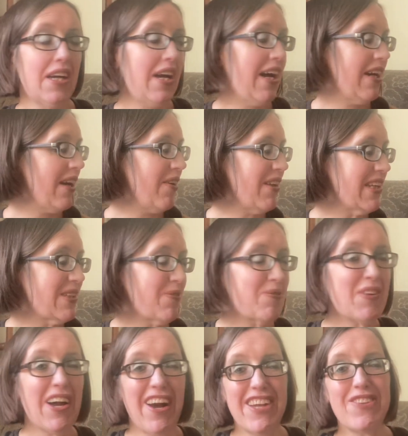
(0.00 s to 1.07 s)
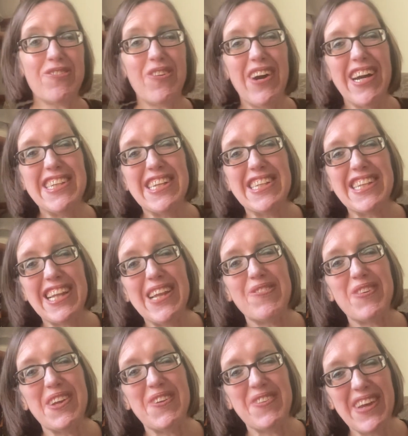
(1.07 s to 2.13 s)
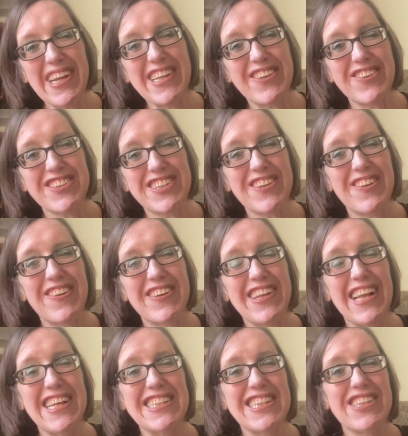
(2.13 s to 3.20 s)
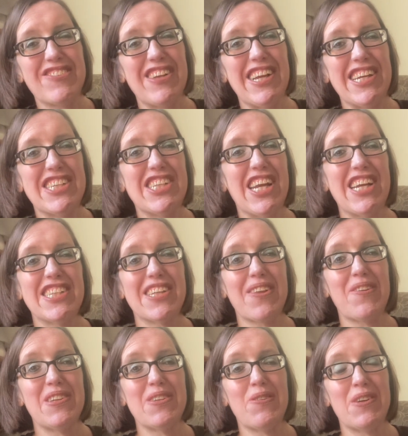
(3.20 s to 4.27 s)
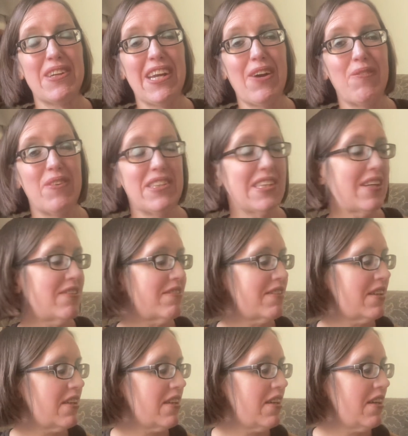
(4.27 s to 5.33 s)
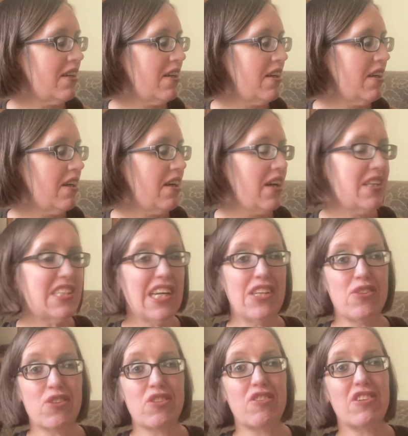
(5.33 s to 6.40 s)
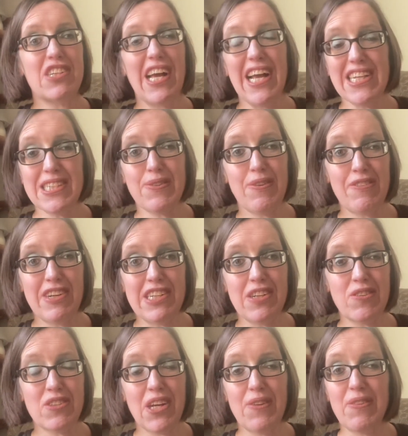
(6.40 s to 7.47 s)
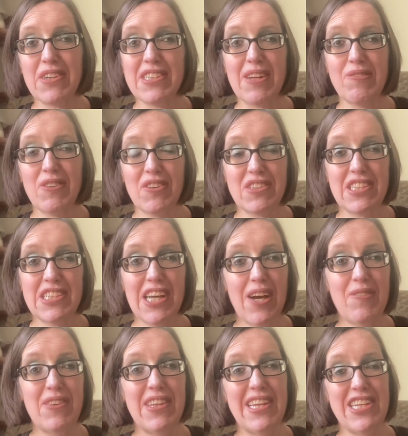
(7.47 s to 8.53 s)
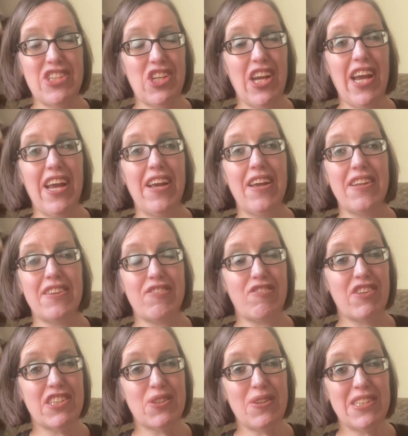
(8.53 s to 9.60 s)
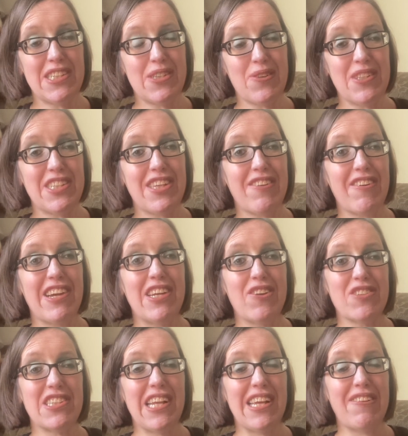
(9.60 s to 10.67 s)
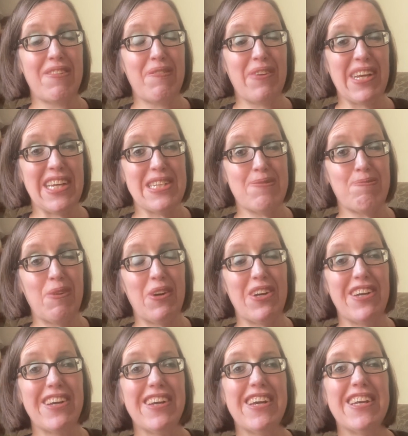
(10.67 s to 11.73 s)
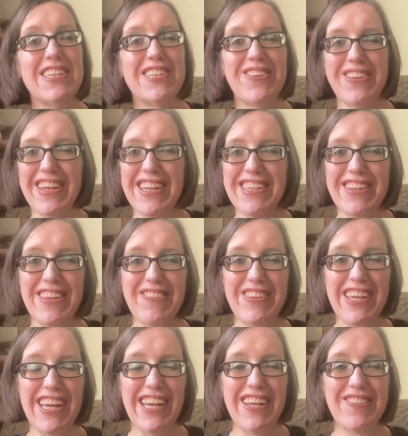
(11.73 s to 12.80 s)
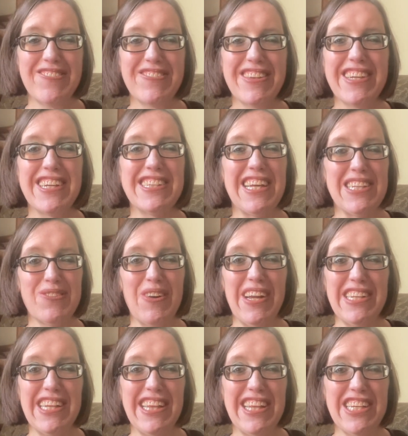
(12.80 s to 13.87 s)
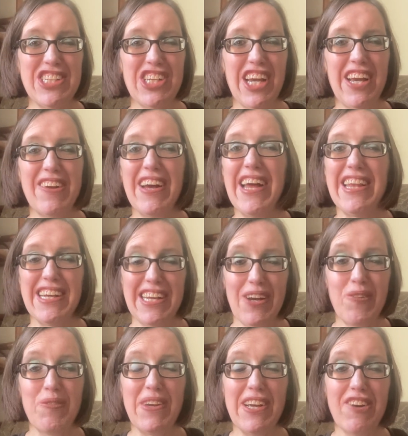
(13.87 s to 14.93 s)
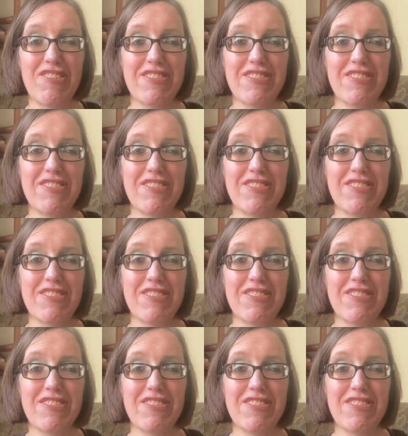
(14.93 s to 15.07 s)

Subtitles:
And that's kind of why I did deliberately pick not too long classics for next year, because otherwise I would have killed myself. And Daniel Deronda has to be read in October, because I'm not determined this year, for 2023, not to leave the biggest book till the end of the year, because that's what I did this year, and that killed me.